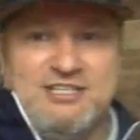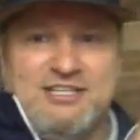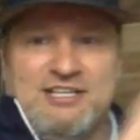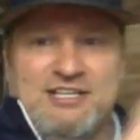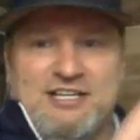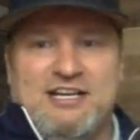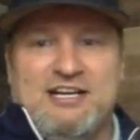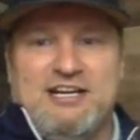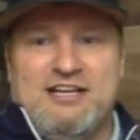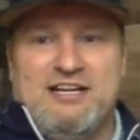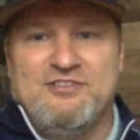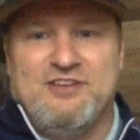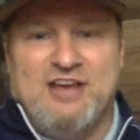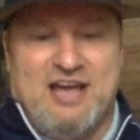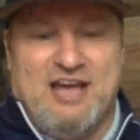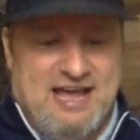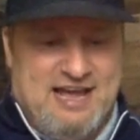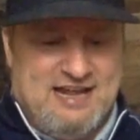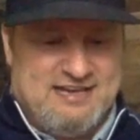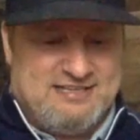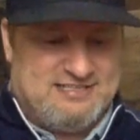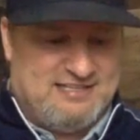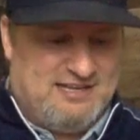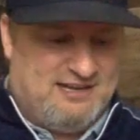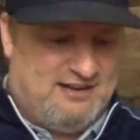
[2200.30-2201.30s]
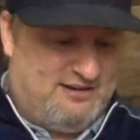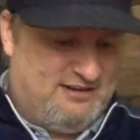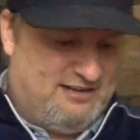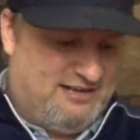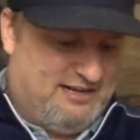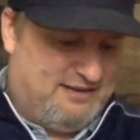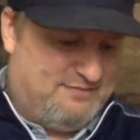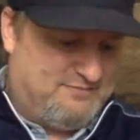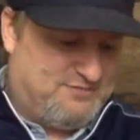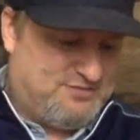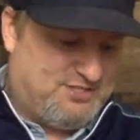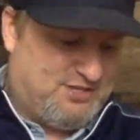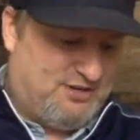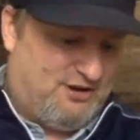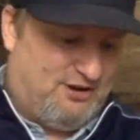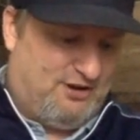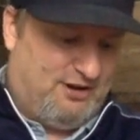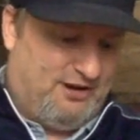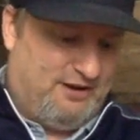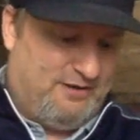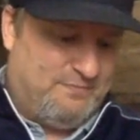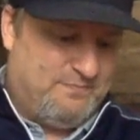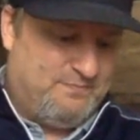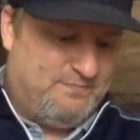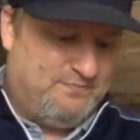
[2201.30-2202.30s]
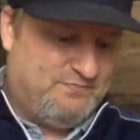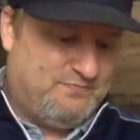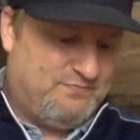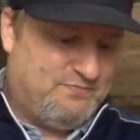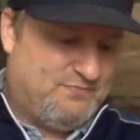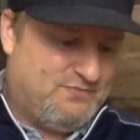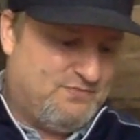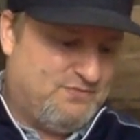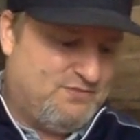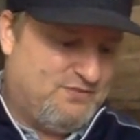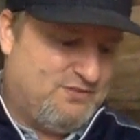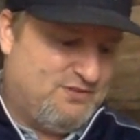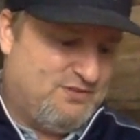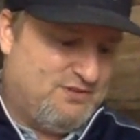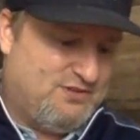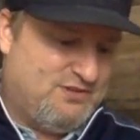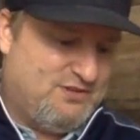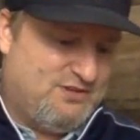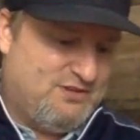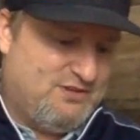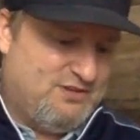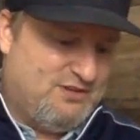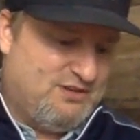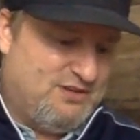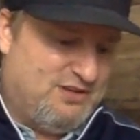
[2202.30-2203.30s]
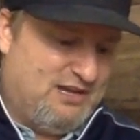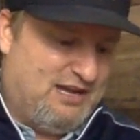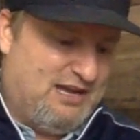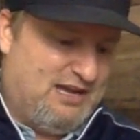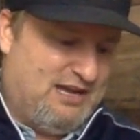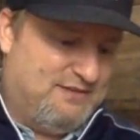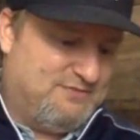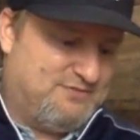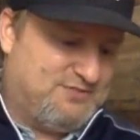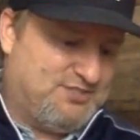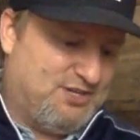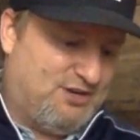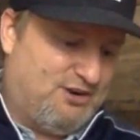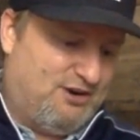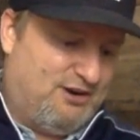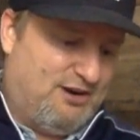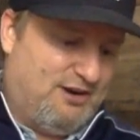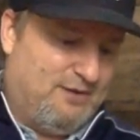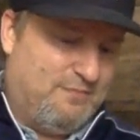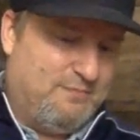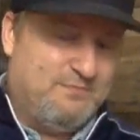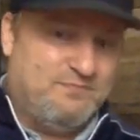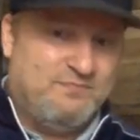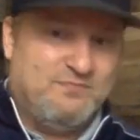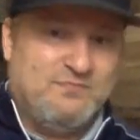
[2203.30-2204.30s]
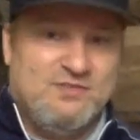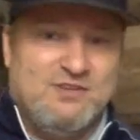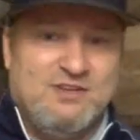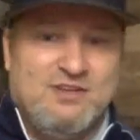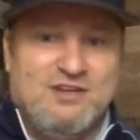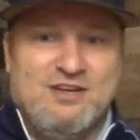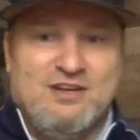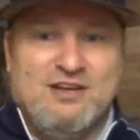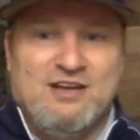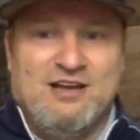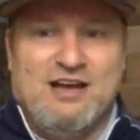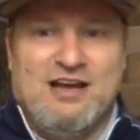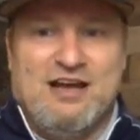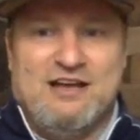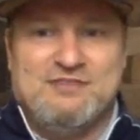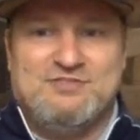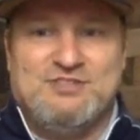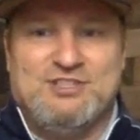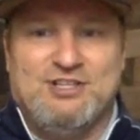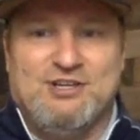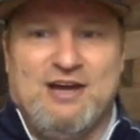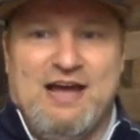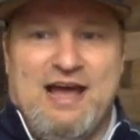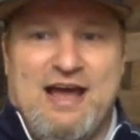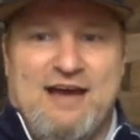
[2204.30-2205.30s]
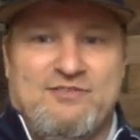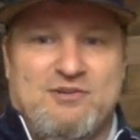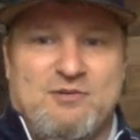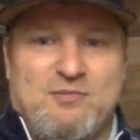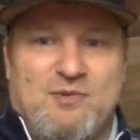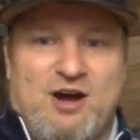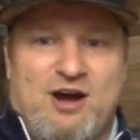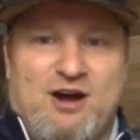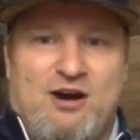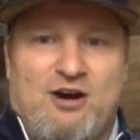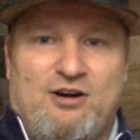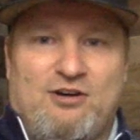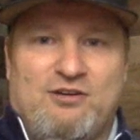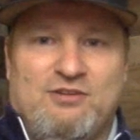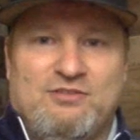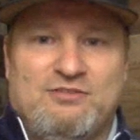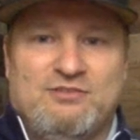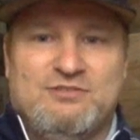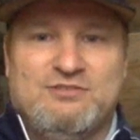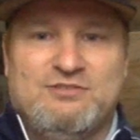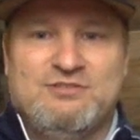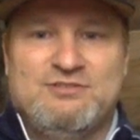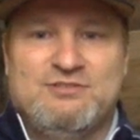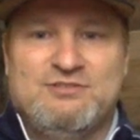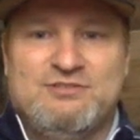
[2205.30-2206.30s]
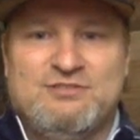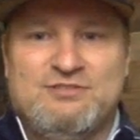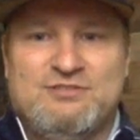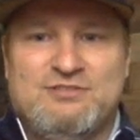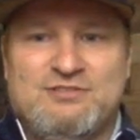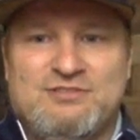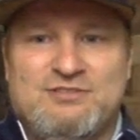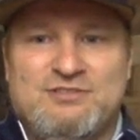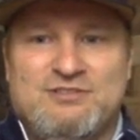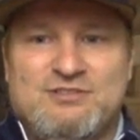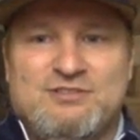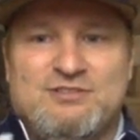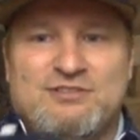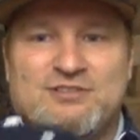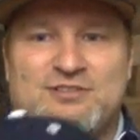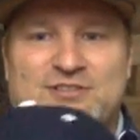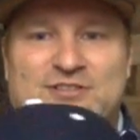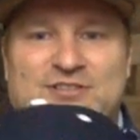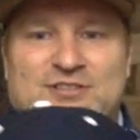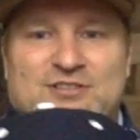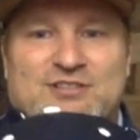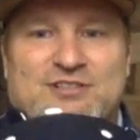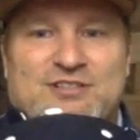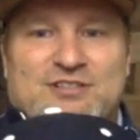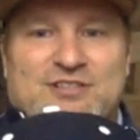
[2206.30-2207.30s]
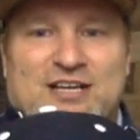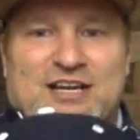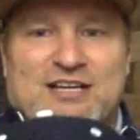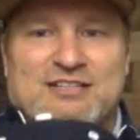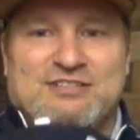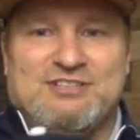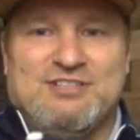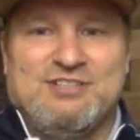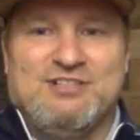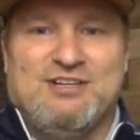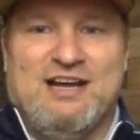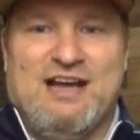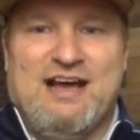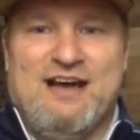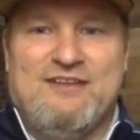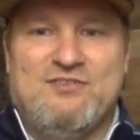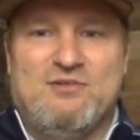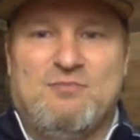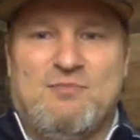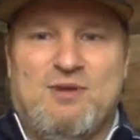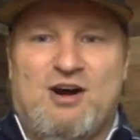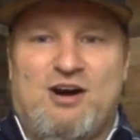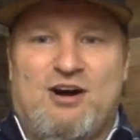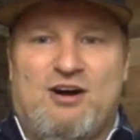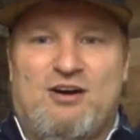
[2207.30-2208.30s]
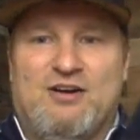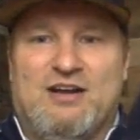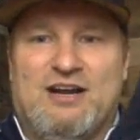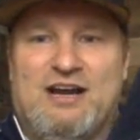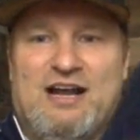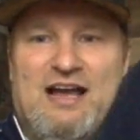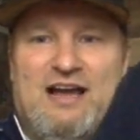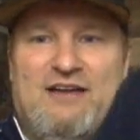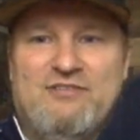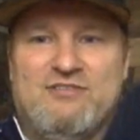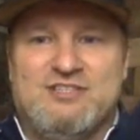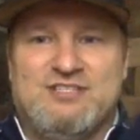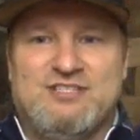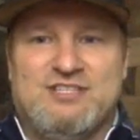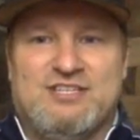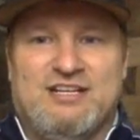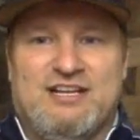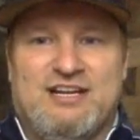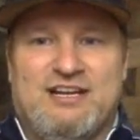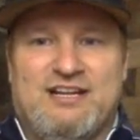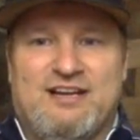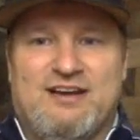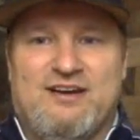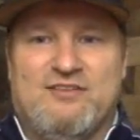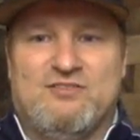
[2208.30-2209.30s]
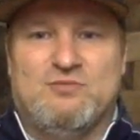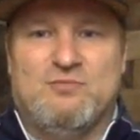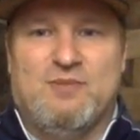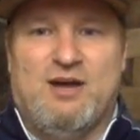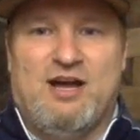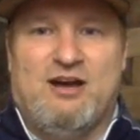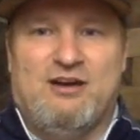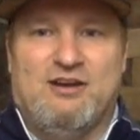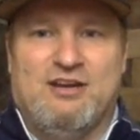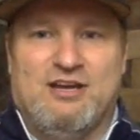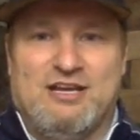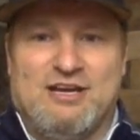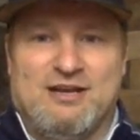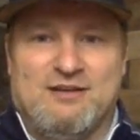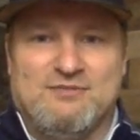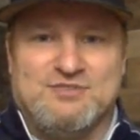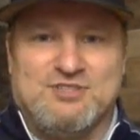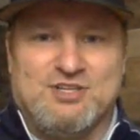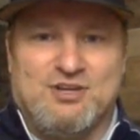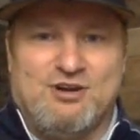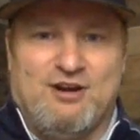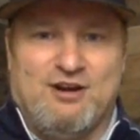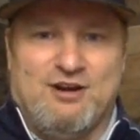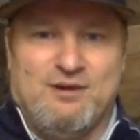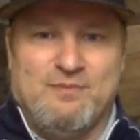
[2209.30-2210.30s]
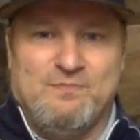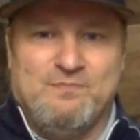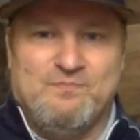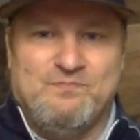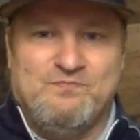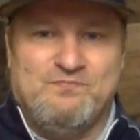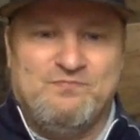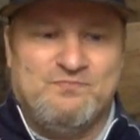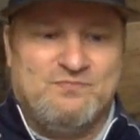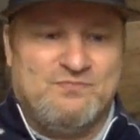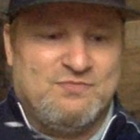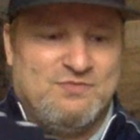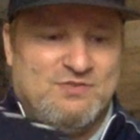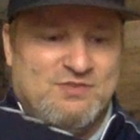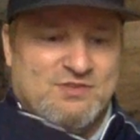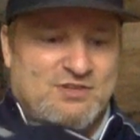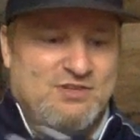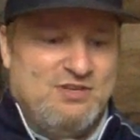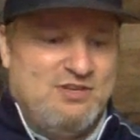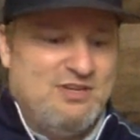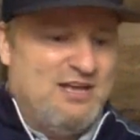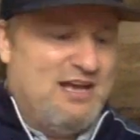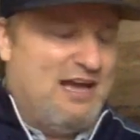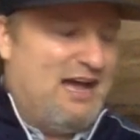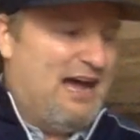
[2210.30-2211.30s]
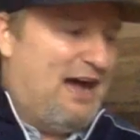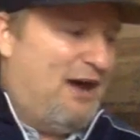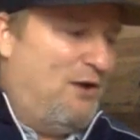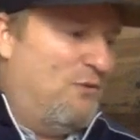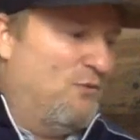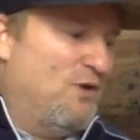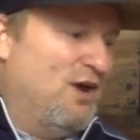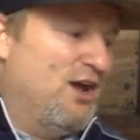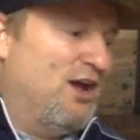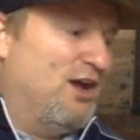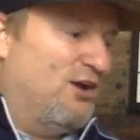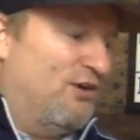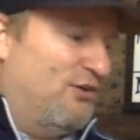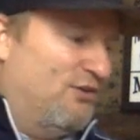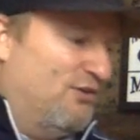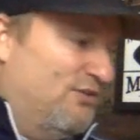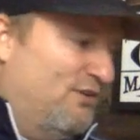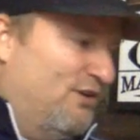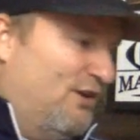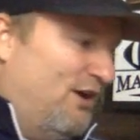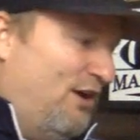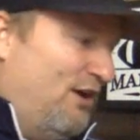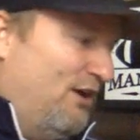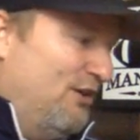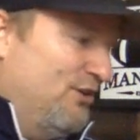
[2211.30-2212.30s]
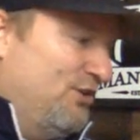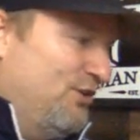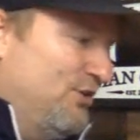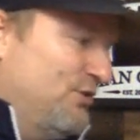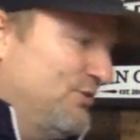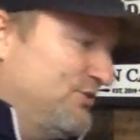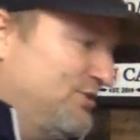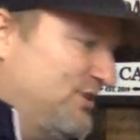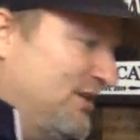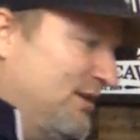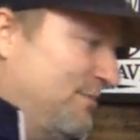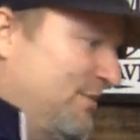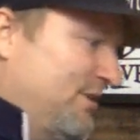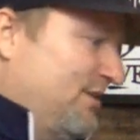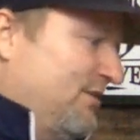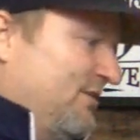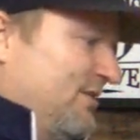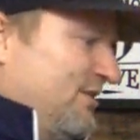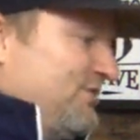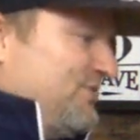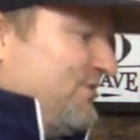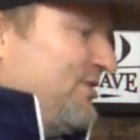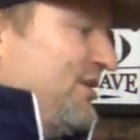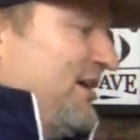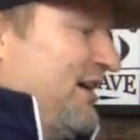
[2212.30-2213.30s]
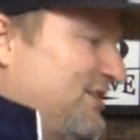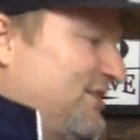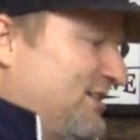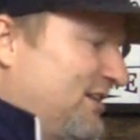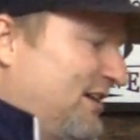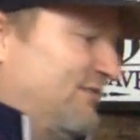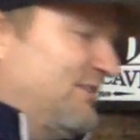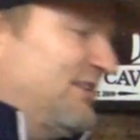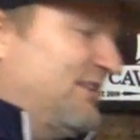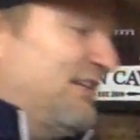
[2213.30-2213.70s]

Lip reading: sent any of the hats out, and I'm sorry. I am sorry. I still have them all. And I haven't sent any of them out, and I'm sorry. I will. All of you who sent me your address and